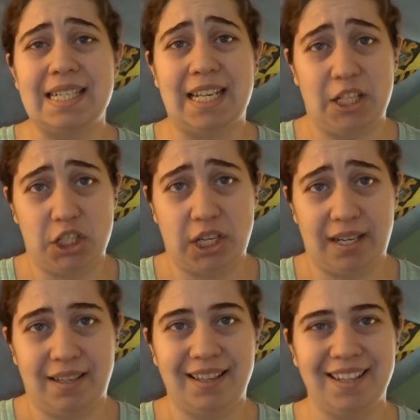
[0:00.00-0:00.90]
I need to
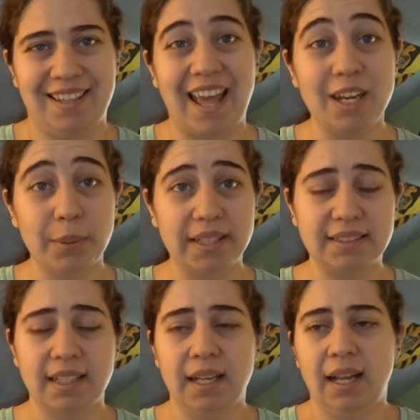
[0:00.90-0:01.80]
check.
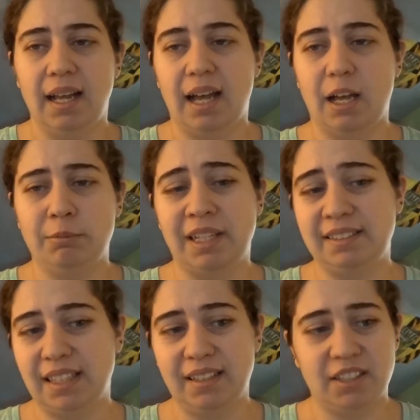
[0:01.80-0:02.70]
Anyways, um,
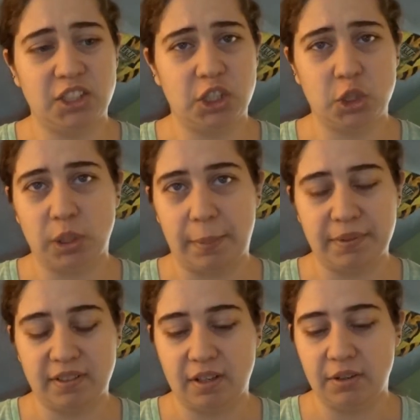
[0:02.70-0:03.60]
that's it. This is a short
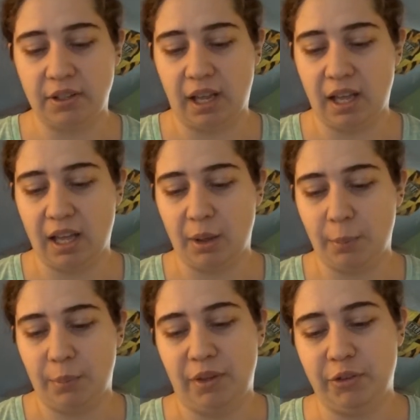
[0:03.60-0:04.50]
episode.
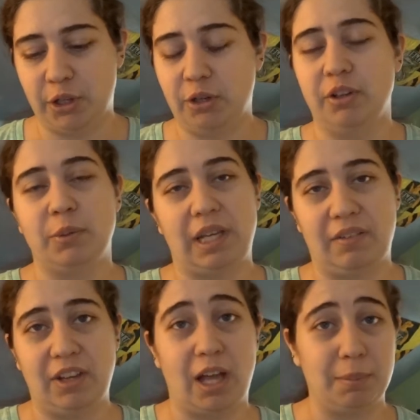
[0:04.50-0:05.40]
Um, if you're curious what
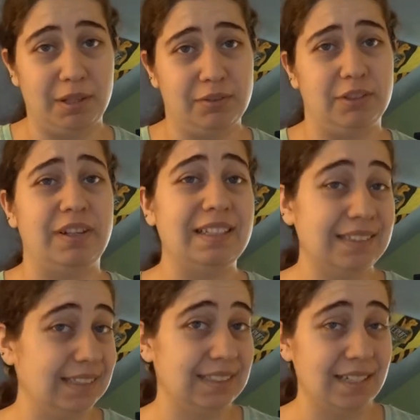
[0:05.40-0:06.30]
Kevin got me for
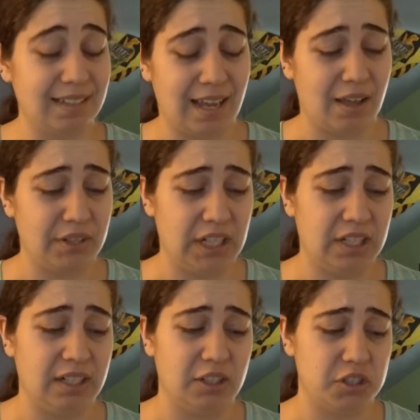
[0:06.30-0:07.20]
Valentine's Day, I have it
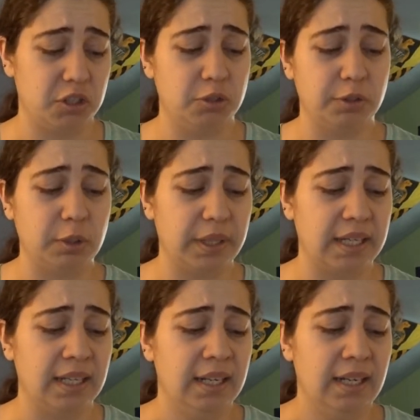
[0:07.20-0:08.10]
here and I'll show you real quick.